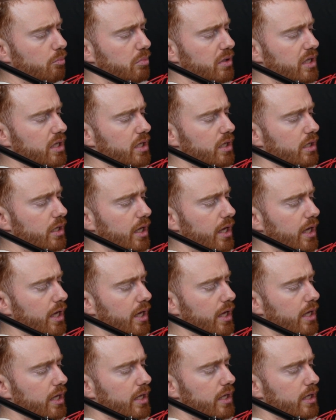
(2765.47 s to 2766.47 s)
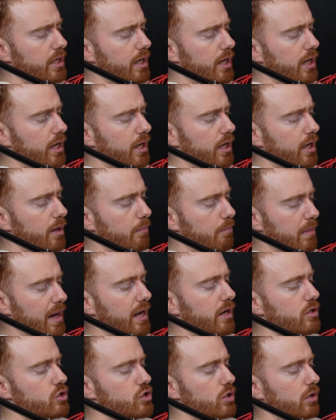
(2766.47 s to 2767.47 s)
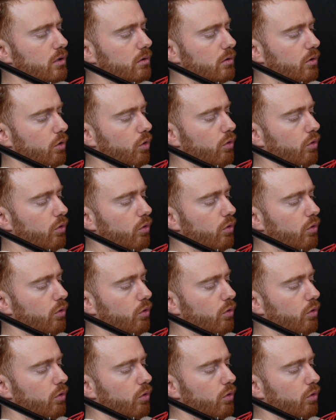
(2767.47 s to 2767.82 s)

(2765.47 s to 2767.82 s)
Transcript: being a manager